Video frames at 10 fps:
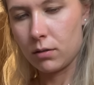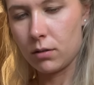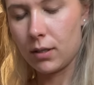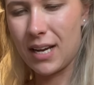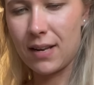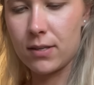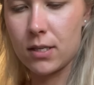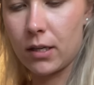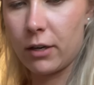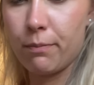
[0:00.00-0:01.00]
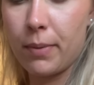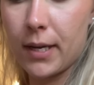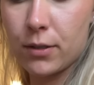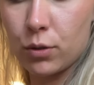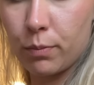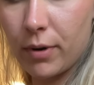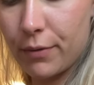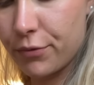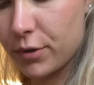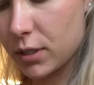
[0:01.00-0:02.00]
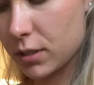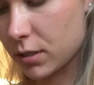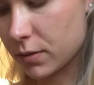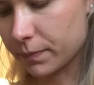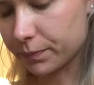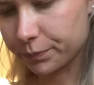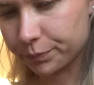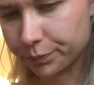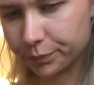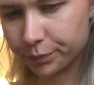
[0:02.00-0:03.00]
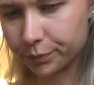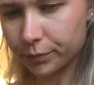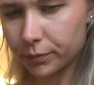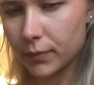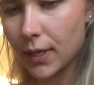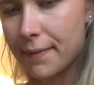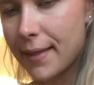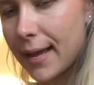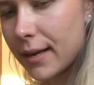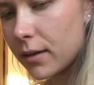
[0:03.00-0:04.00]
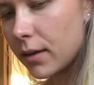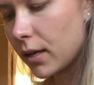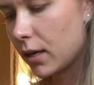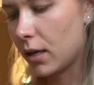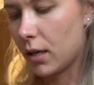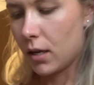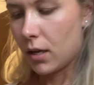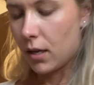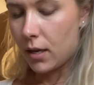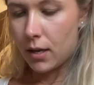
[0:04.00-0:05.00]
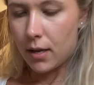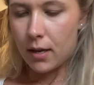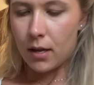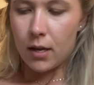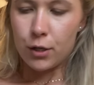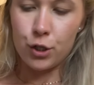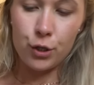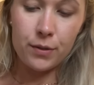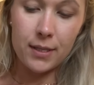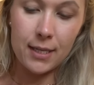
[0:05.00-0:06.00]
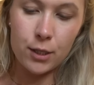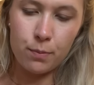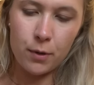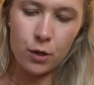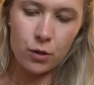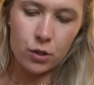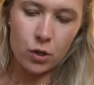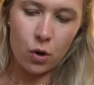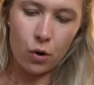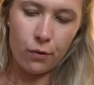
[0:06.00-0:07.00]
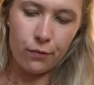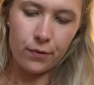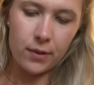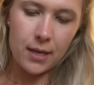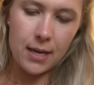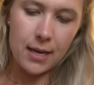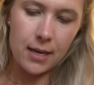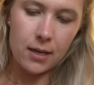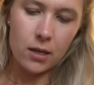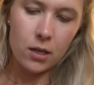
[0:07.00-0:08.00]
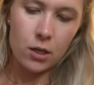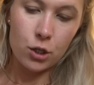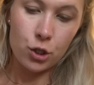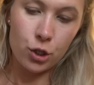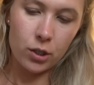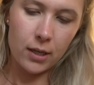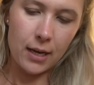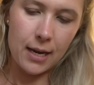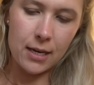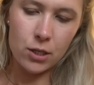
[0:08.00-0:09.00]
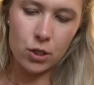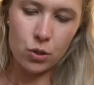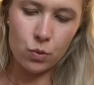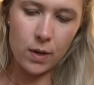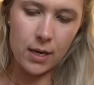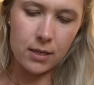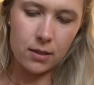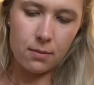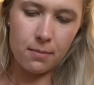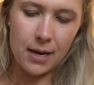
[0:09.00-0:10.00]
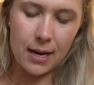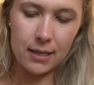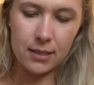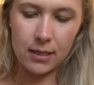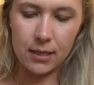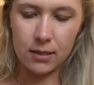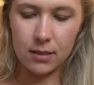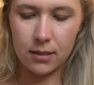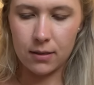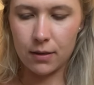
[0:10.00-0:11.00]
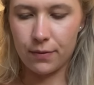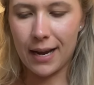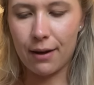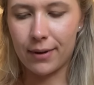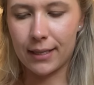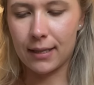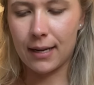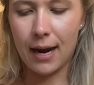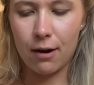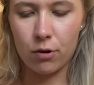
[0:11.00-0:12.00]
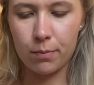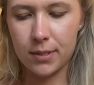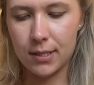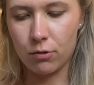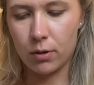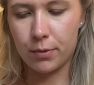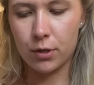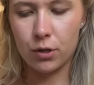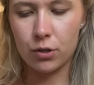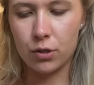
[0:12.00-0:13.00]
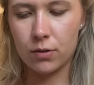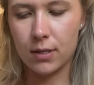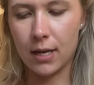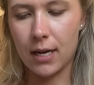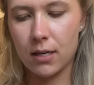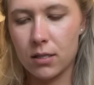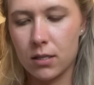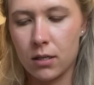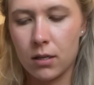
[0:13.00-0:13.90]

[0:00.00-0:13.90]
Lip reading: Again, it's just kind of personal preference. And then 2 teaspoons of the sugarcane sweet molasses. If you have like a carob syrup, you could use that.